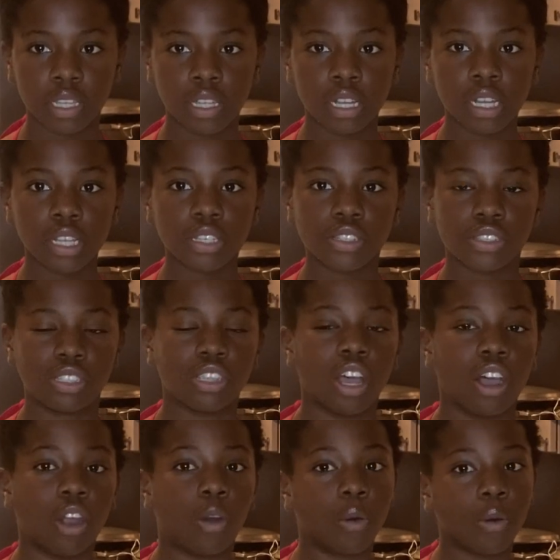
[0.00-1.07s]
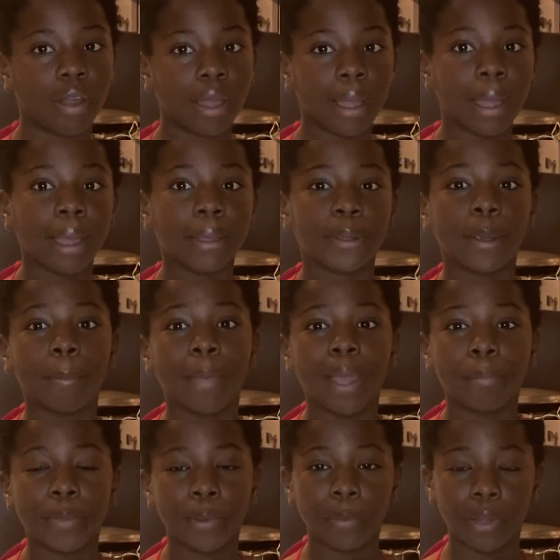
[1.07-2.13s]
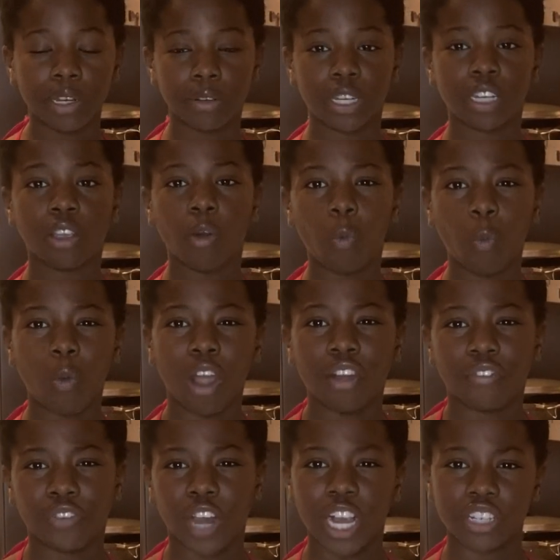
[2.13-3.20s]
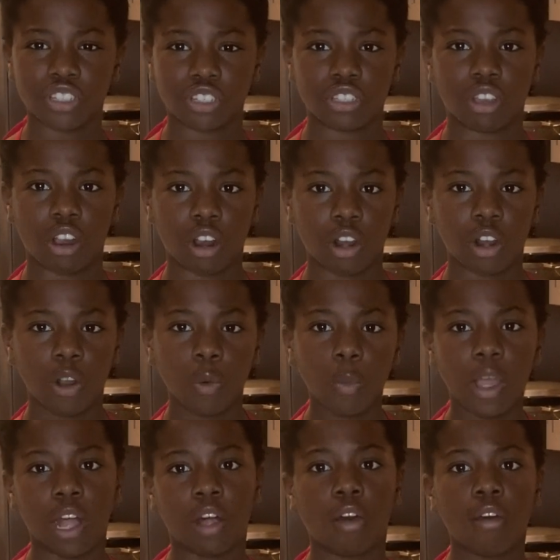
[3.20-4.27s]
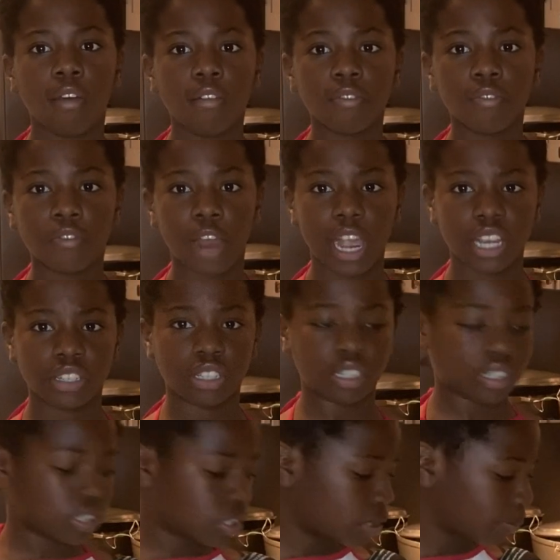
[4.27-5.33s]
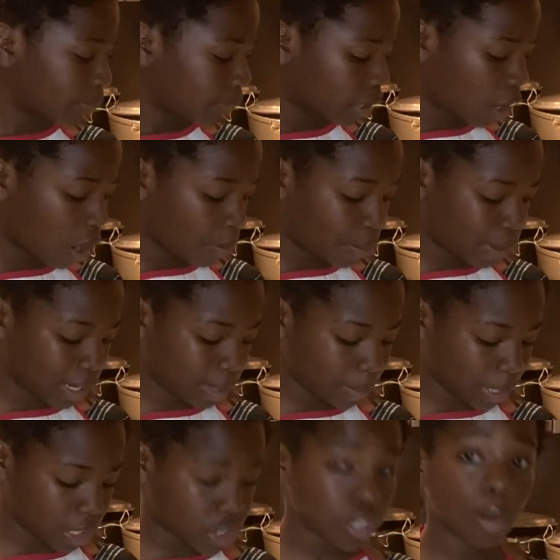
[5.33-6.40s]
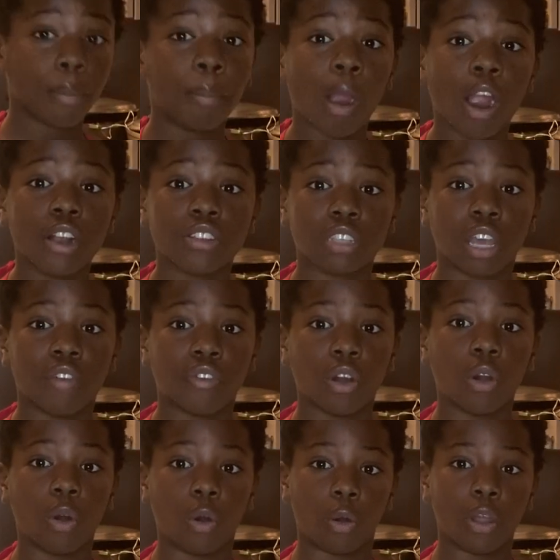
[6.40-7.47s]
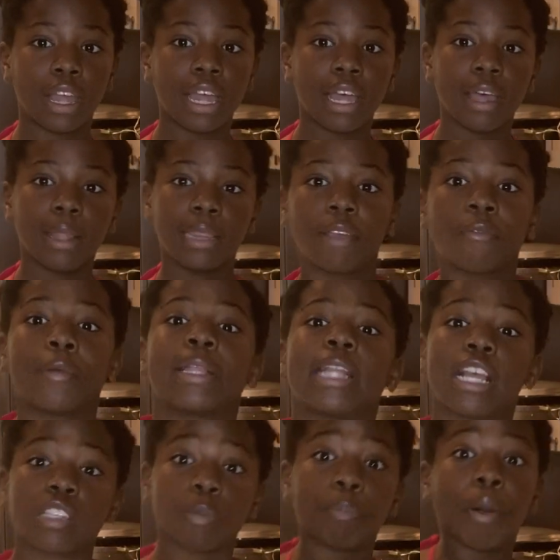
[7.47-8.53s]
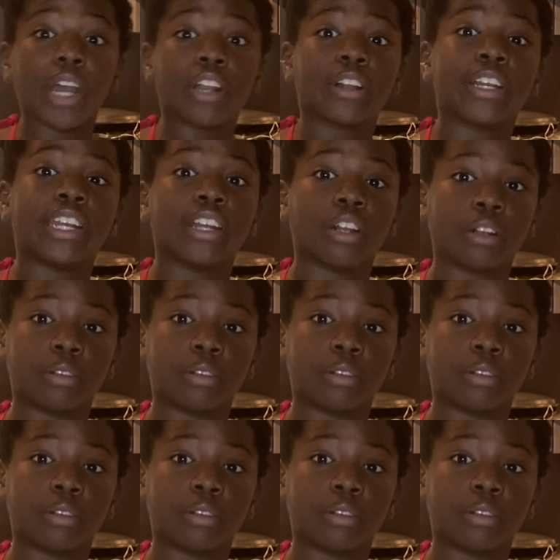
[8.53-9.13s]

So, you might be wondering what fractions are. Well, fractions are pretty much parts of a whole. Like with this butter here.